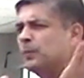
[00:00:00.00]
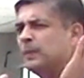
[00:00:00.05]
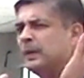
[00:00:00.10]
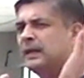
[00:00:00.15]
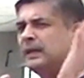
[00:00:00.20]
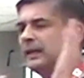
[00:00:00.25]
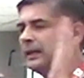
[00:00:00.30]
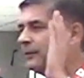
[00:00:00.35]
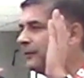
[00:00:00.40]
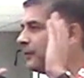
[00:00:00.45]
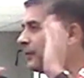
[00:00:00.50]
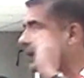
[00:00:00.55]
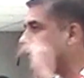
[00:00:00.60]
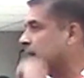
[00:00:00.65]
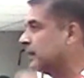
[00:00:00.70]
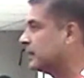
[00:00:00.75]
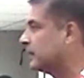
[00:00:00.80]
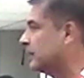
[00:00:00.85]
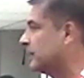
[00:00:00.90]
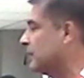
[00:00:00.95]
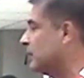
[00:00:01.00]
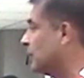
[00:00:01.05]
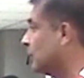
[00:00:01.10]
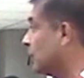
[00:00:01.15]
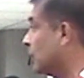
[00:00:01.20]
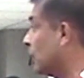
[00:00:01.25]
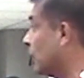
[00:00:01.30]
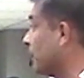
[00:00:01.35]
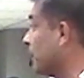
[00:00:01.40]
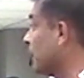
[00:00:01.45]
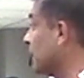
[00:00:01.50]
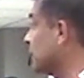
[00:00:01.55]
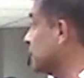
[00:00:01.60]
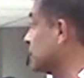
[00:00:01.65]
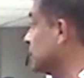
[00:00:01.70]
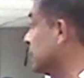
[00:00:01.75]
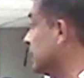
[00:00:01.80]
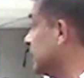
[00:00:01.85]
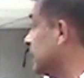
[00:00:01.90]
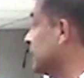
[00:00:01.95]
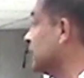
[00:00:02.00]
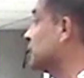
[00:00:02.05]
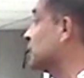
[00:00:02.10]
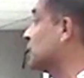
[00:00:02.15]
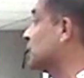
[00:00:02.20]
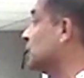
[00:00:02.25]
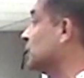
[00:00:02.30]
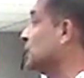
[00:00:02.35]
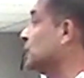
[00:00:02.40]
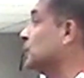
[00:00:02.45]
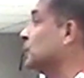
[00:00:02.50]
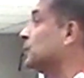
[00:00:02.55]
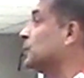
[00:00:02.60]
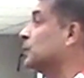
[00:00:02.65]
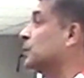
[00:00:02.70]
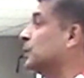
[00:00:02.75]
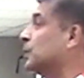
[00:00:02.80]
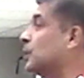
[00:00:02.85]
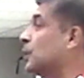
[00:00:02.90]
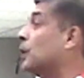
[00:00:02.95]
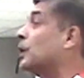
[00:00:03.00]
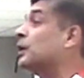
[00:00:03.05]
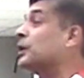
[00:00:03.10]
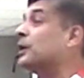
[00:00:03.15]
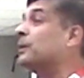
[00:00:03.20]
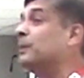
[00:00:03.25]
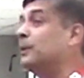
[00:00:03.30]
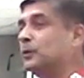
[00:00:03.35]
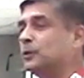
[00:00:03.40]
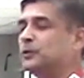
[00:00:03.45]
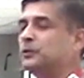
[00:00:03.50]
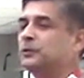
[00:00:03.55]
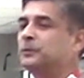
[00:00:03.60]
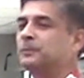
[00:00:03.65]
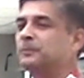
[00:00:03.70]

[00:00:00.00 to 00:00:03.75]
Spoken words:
many different opportunities to contribute.